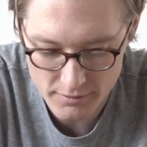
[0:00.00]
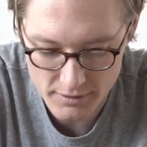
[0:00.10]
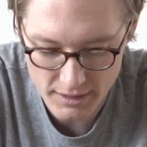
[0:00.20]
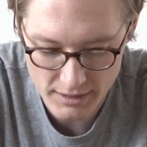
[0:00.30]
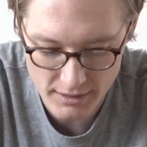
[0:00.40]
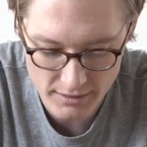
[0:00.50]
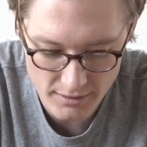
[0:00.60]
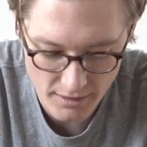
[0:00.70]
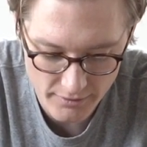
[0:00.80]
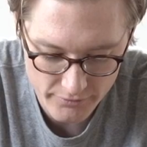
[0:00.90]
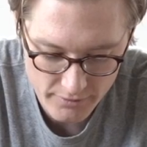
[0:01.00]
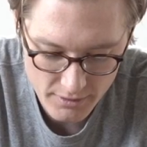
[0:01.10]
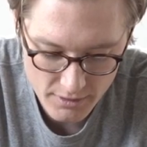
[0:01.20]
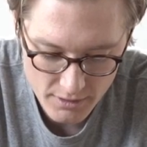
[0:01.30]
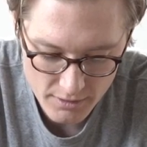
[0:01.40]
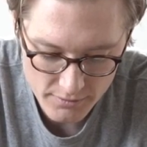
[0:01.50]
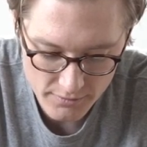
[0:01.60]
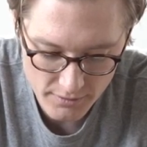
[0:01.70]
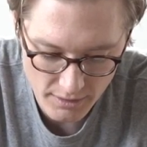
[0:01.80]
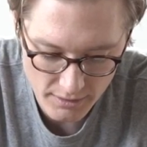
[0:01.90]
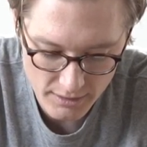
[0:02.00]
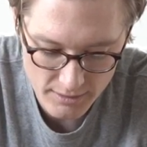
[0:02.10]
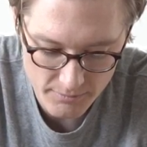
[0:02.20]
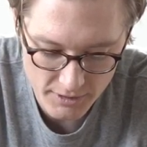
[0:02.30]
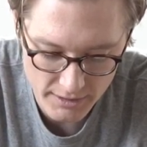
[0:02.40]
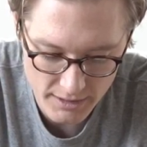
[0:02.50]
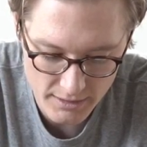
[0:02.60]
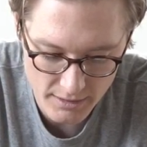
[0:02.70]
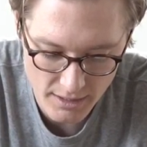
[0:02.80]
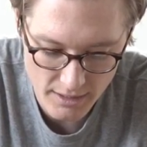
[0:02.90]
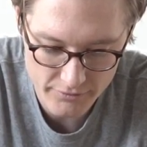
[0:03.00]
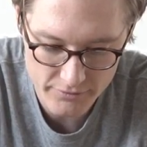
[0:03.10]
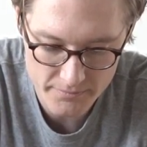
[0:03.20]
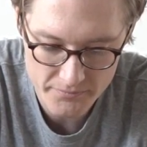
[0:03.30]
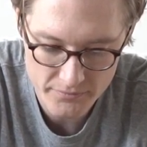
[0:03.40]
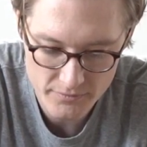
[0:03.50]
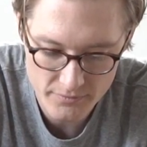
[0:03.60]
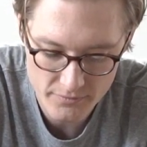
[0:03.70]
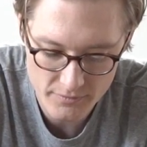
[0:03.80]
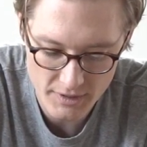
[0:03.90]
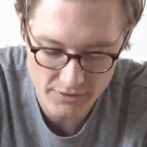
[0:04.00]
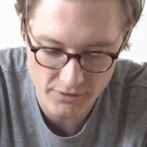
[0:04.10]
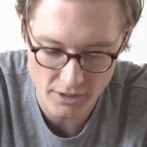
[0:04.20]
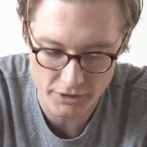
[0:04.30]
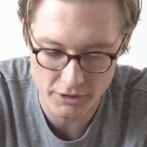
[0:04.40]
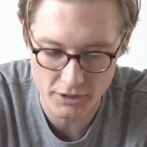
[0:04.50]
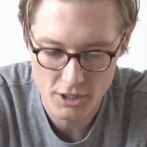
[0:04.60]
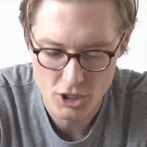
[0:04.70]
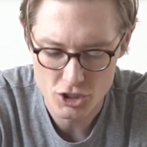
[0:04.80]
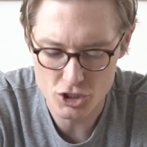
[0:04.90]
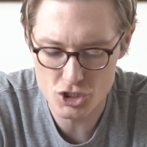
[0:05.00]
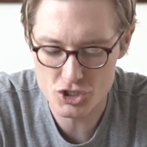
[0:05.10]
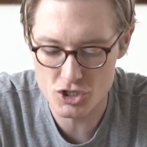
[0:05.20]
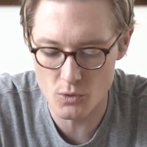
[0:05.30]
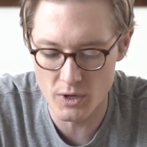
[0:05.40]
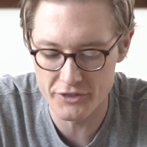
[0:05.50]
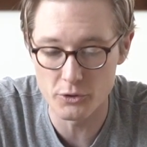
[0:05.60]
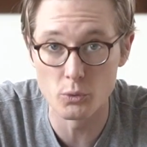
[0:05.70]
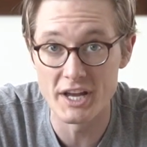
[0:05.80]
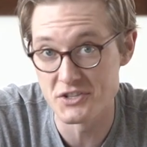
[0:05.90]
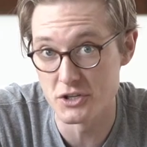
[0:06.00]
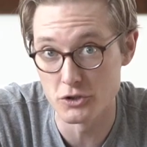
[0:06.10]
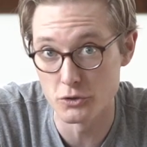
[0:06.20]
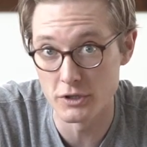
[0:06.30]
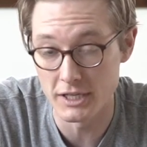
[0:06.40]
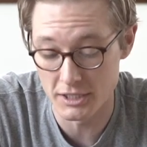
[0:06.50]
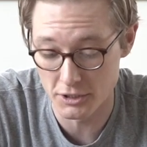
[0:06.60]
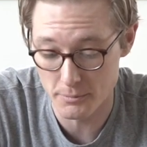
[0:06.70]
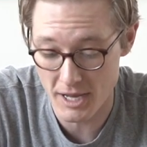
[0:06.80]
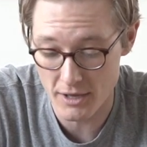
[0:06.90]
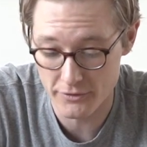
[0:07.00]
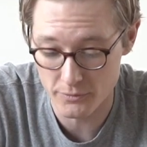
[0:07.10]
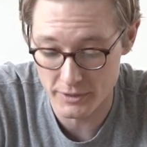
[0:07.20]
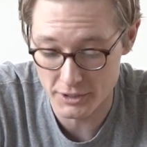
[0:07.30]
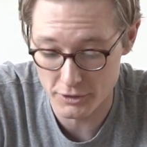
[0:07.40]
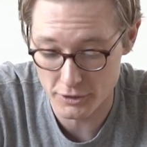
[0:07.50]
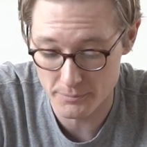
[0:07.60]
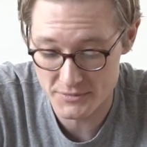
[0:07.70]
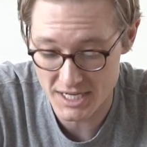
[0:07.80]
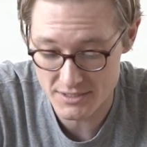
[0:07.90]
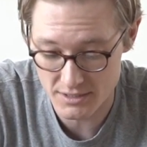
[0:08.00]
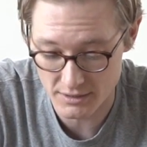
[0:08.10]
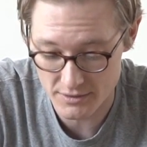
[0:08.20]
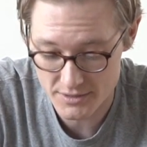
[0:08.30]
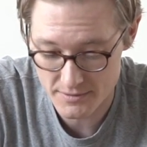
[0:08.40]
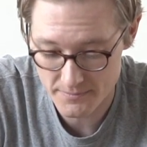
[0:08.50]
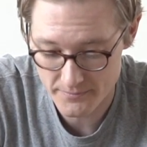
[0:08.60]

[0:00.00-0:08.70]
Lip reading: taking it off. Just kind of keep cleaning it off. It's all good. You just don't want the residue in your mouth when you're tasting this.